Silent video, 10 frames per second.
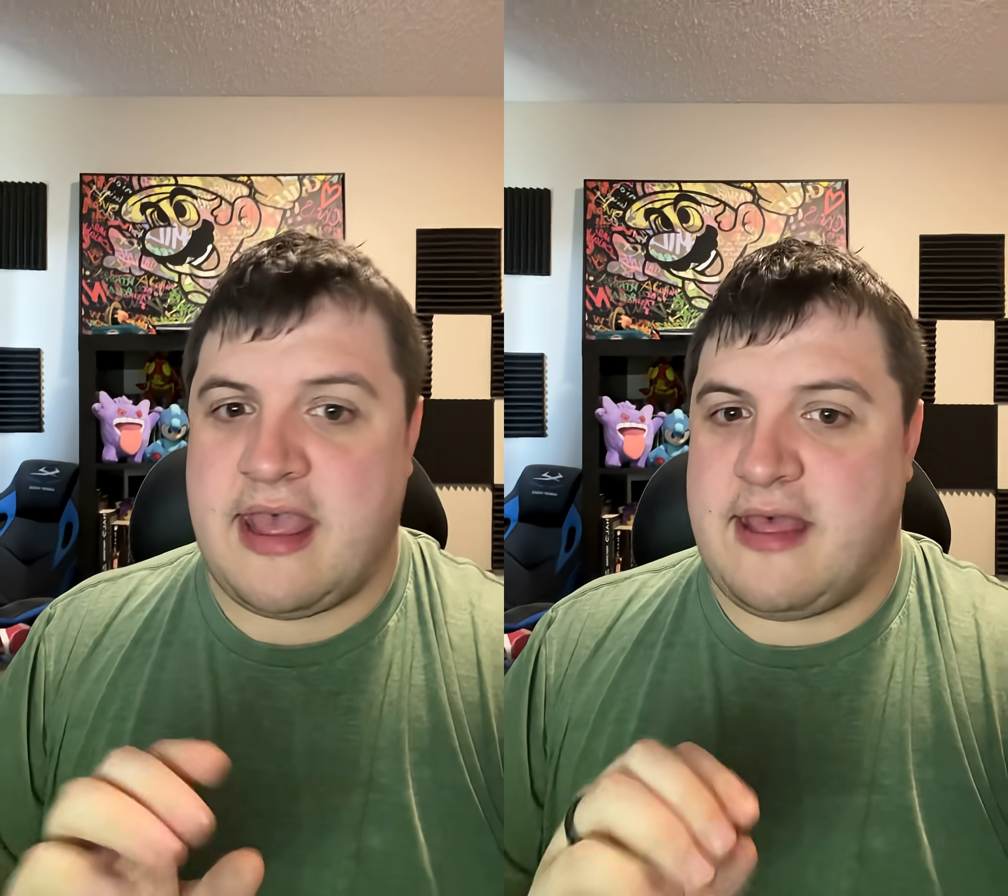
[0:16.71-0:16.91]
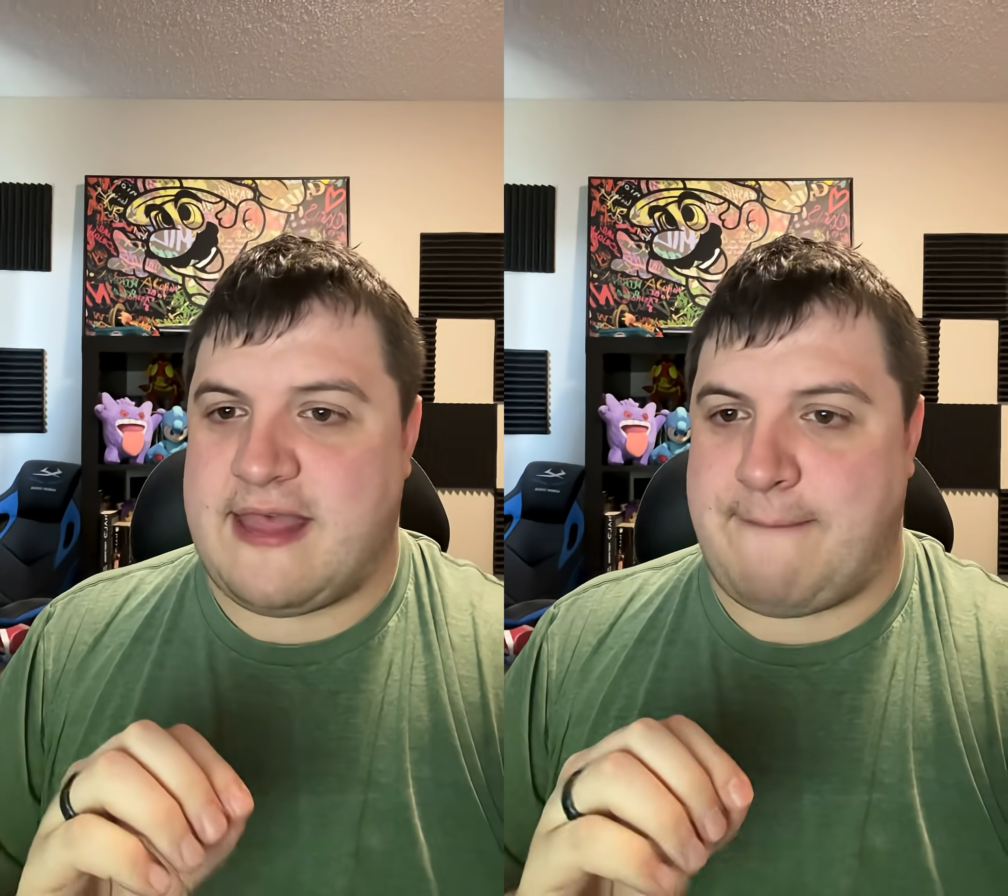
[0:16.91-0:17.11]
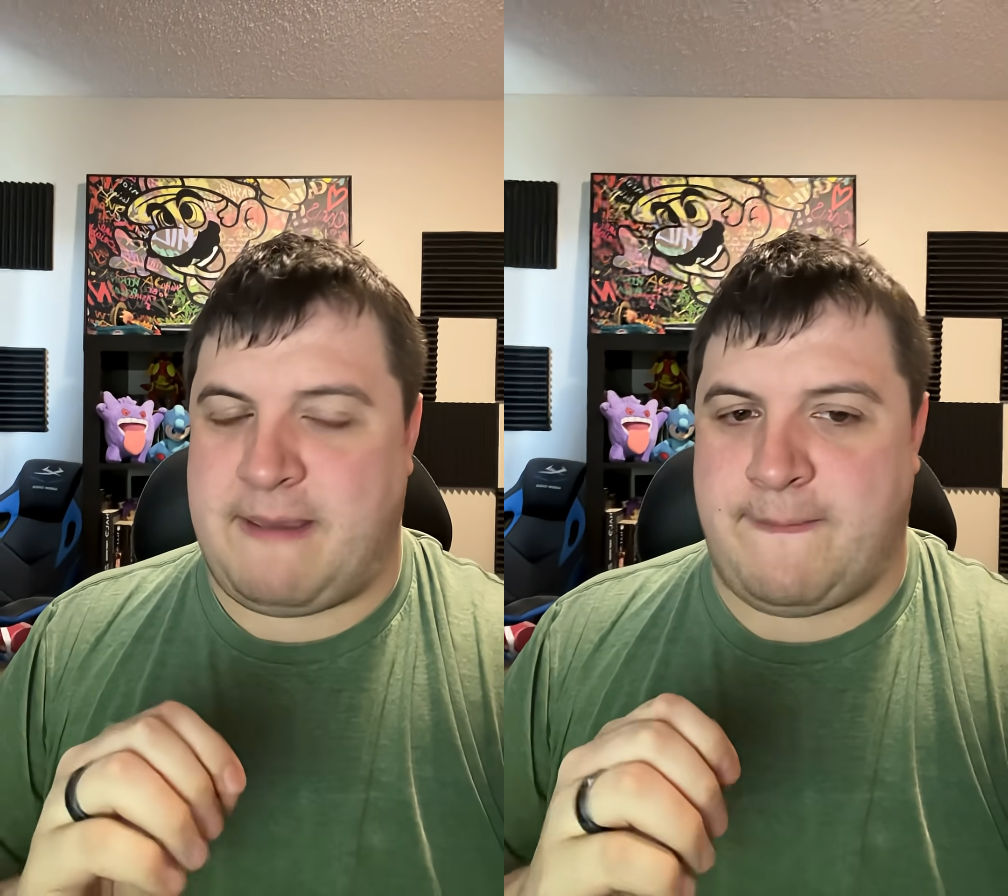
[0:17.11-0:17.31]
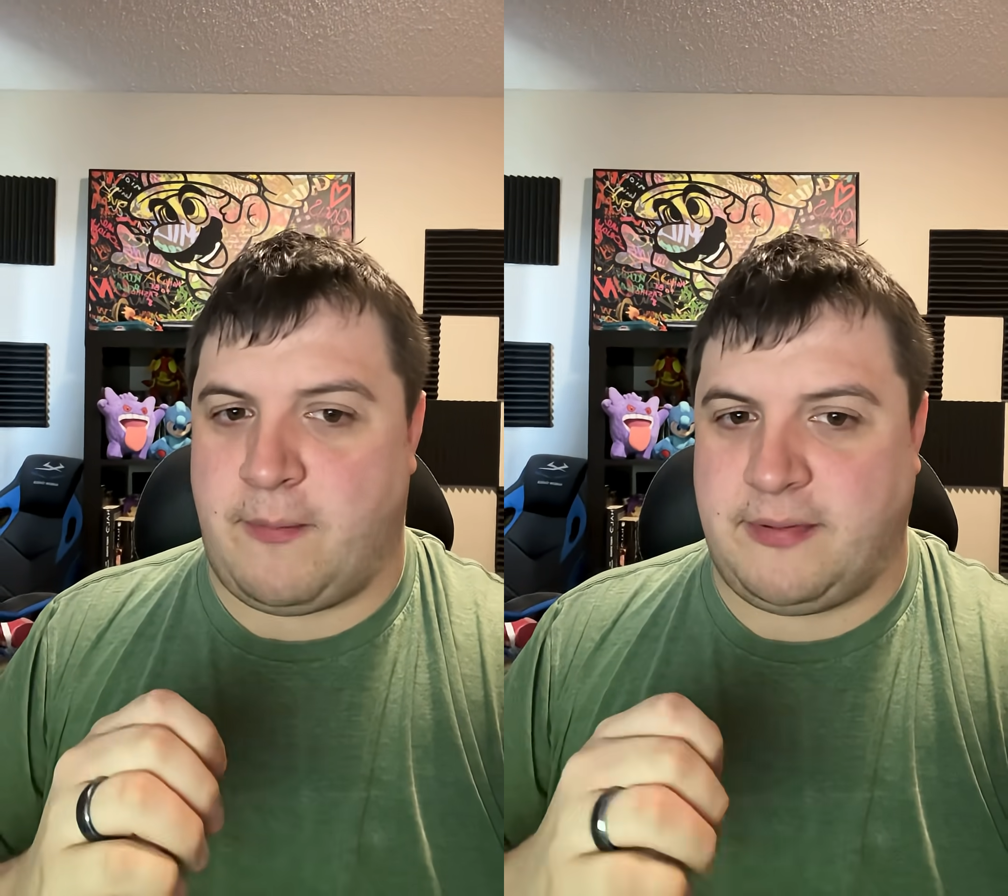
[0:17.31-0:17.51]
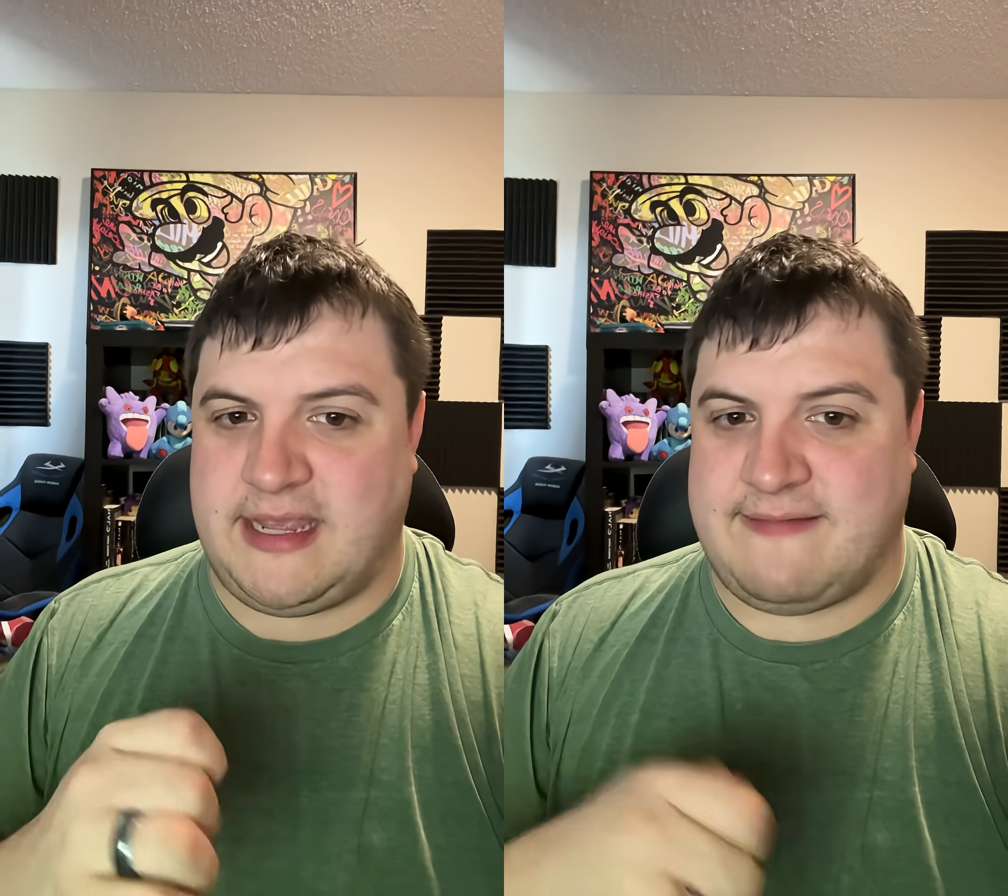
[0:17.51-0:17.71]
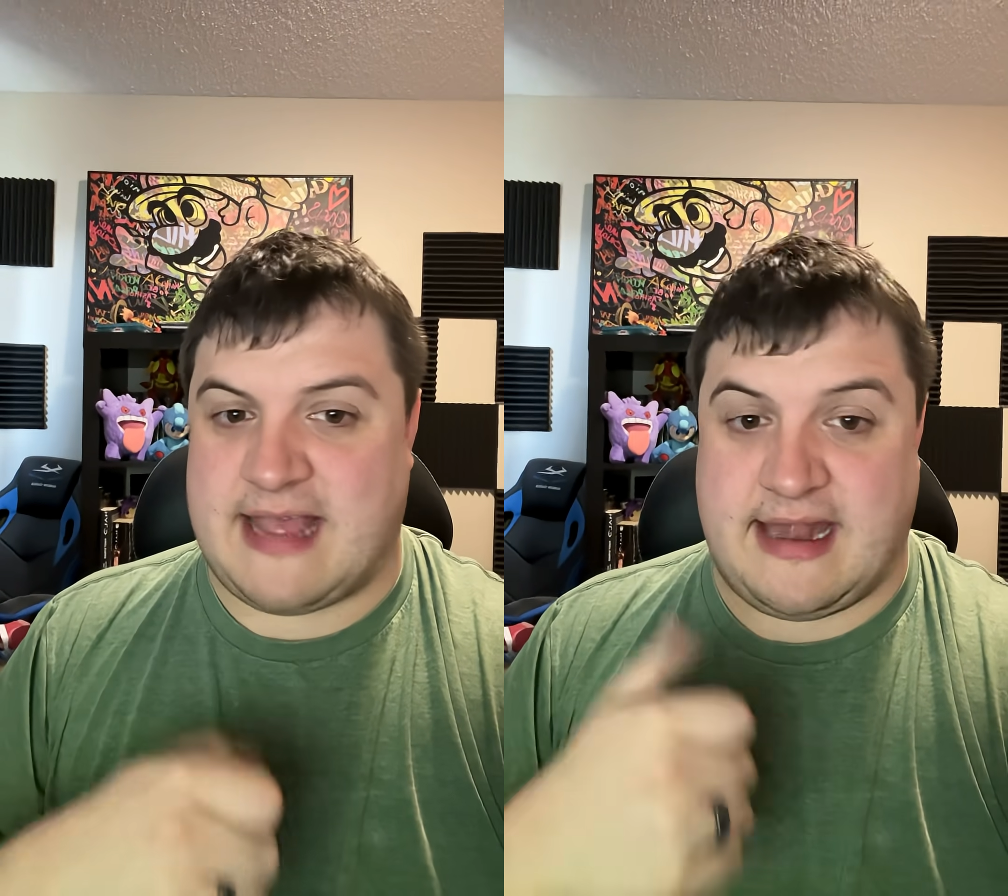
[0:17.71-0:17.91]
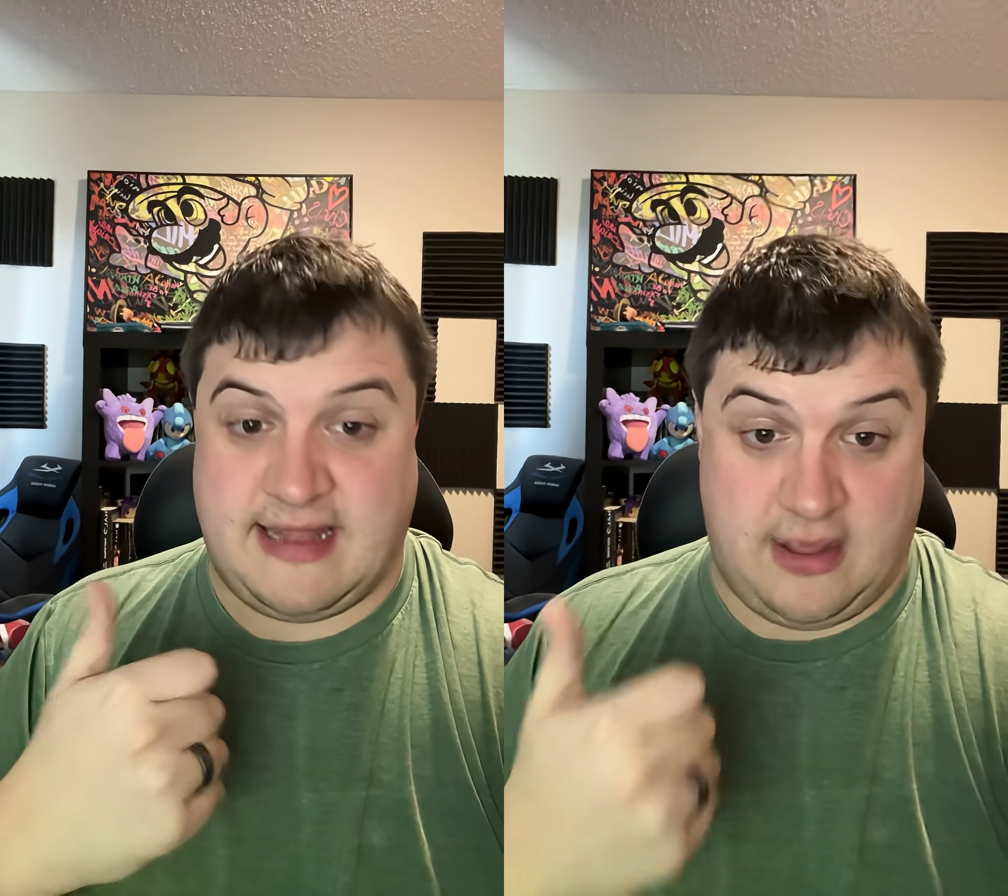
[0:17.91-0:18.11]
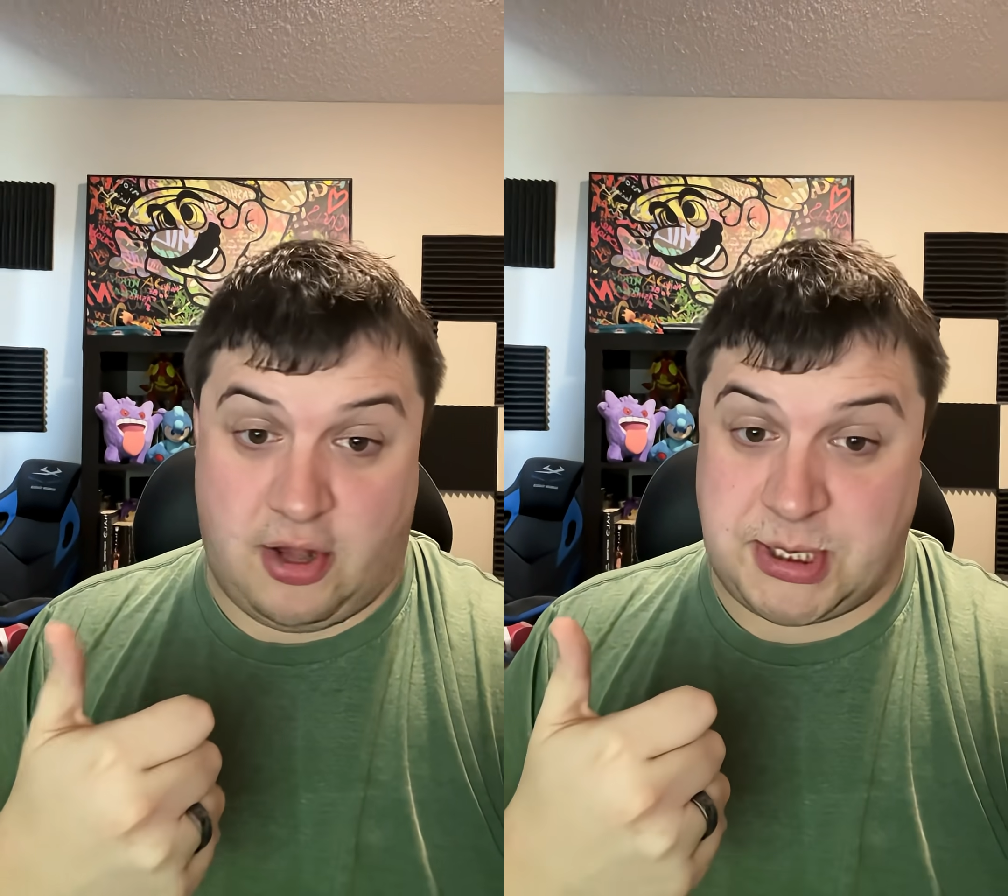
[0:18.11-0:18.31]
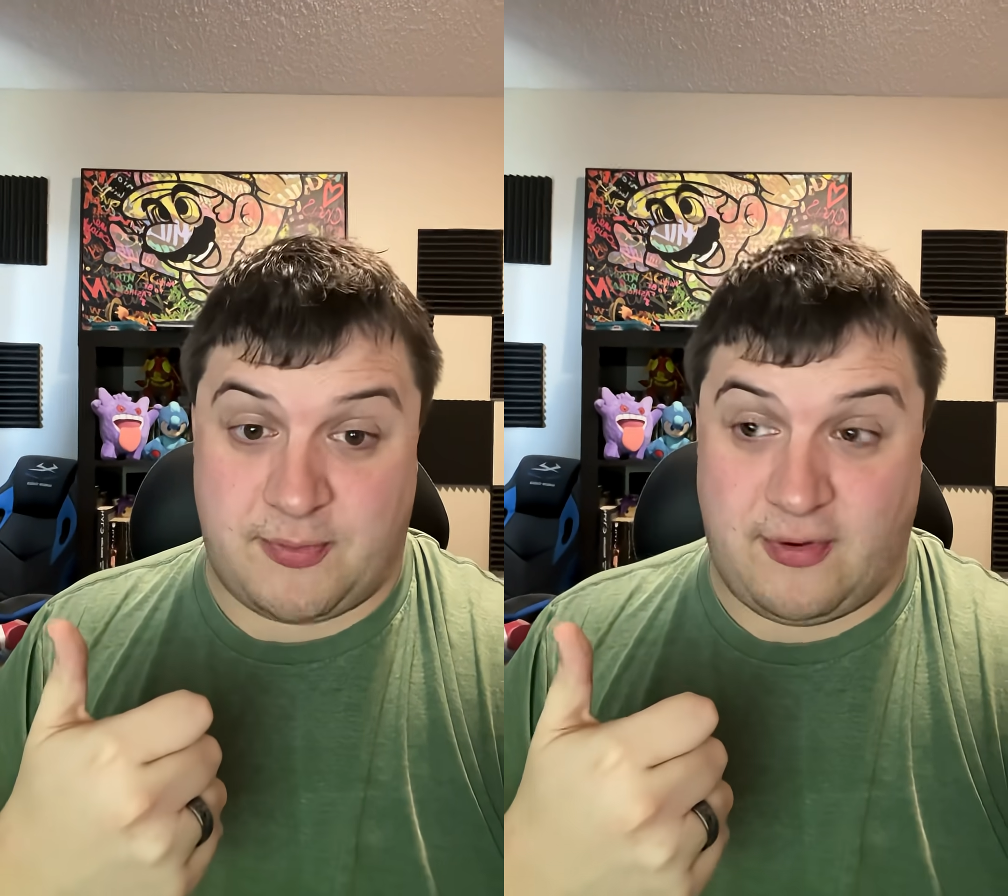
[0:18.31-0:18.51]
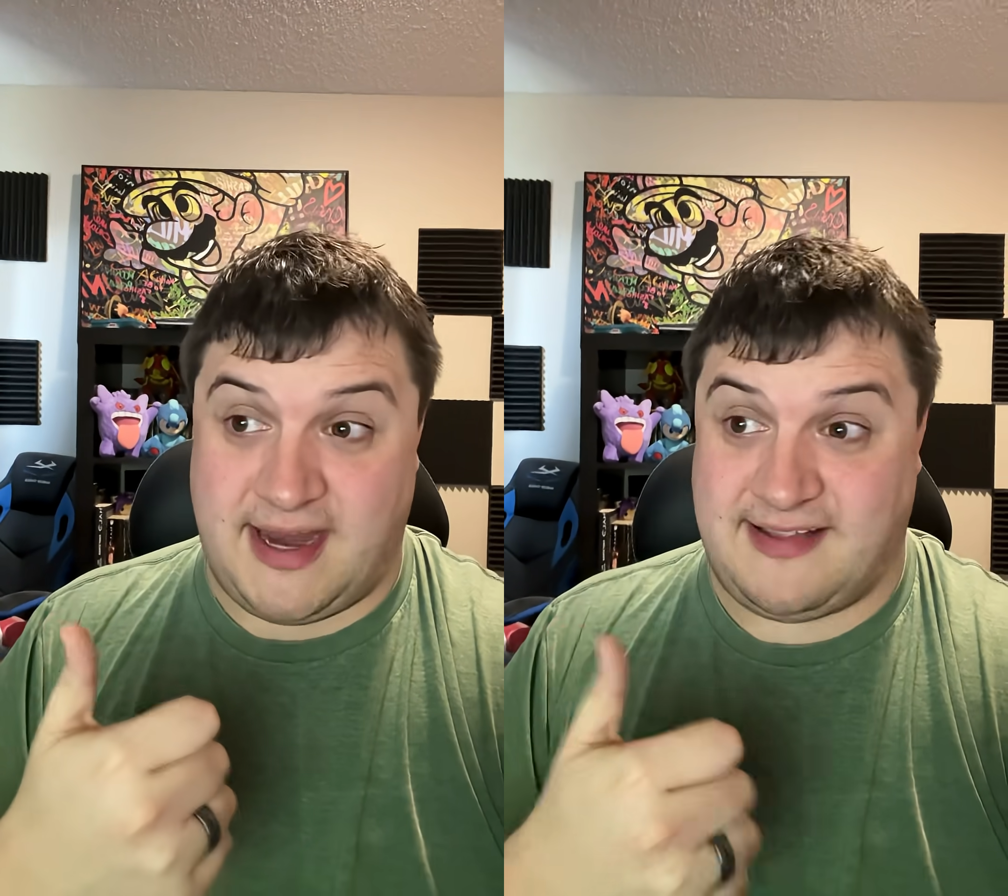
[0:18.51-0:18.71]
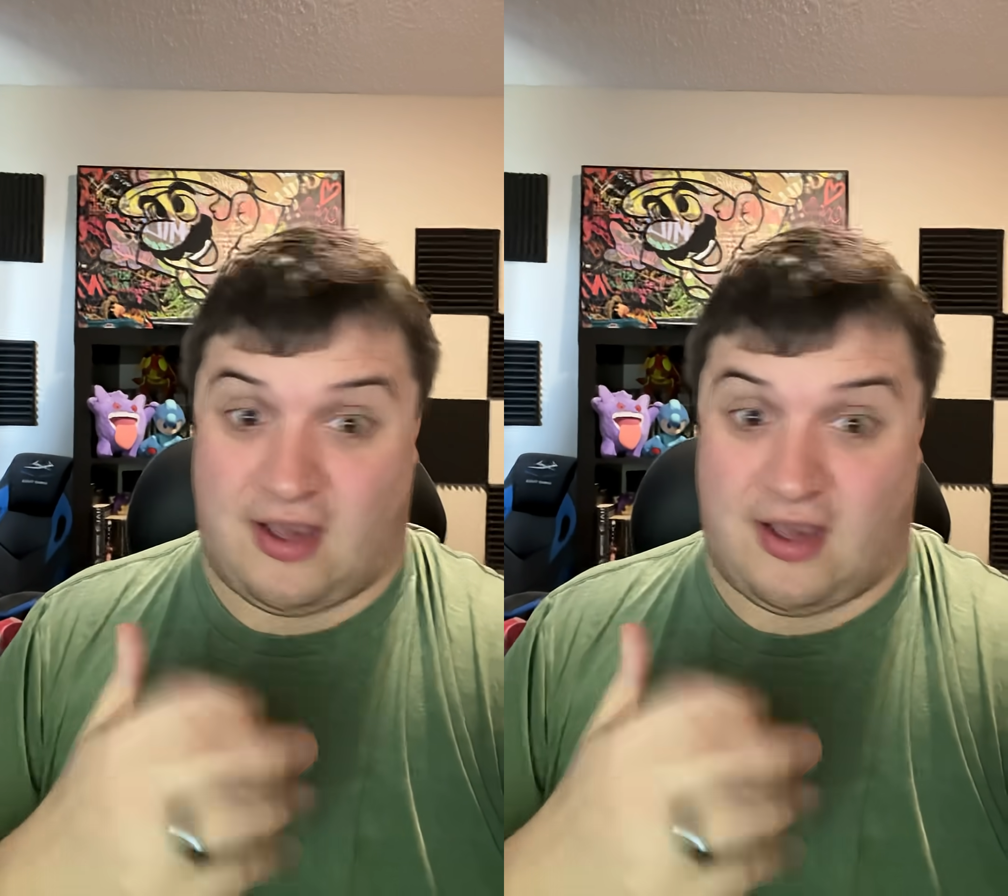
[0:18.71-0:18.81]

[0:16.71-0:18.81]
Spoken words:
that people believe that the Ultramarines